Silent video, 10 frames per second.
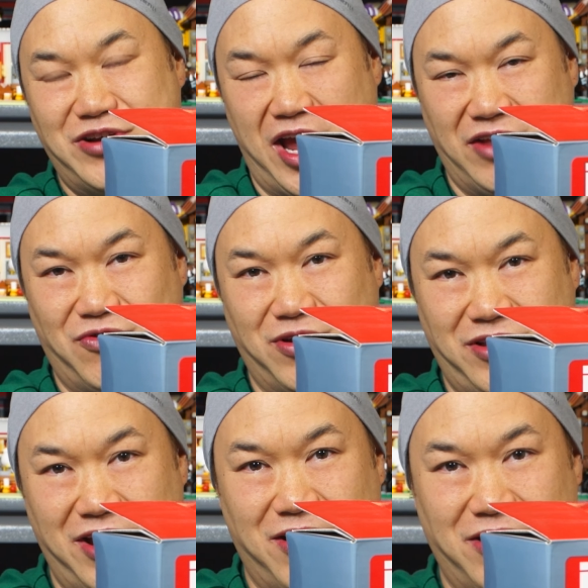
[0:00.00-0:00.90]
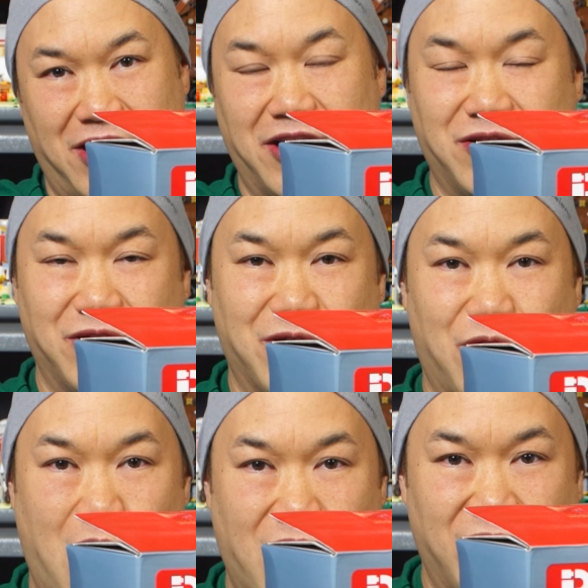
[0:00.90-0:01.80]
transfer stickers that it's going to
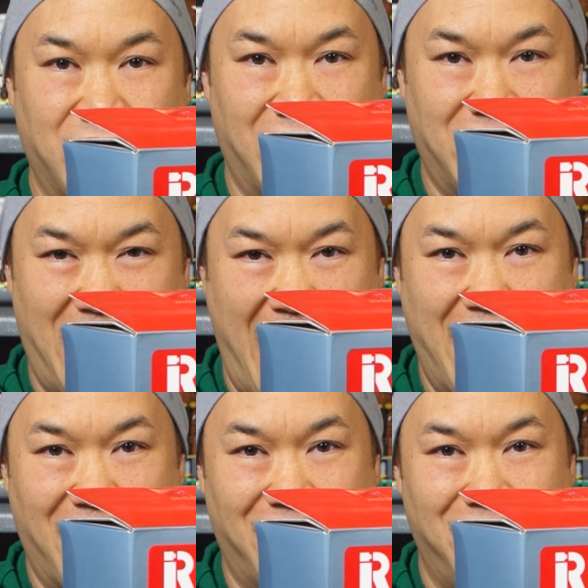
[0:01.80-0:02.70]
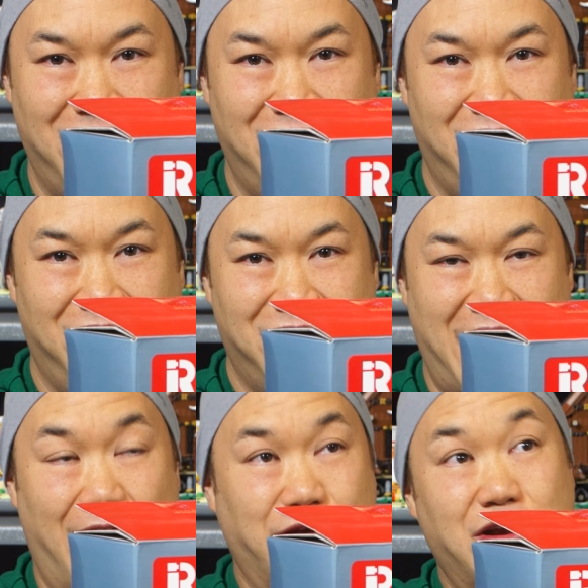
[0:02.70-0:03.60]
go over the entire
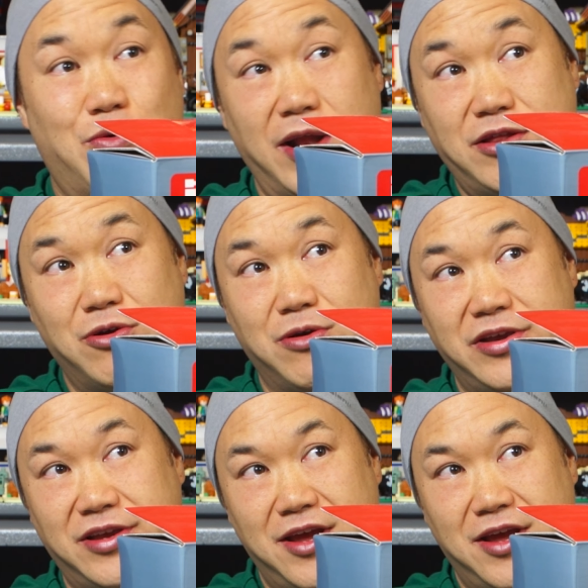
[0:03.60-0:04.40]
tile. You know what, though, Chris?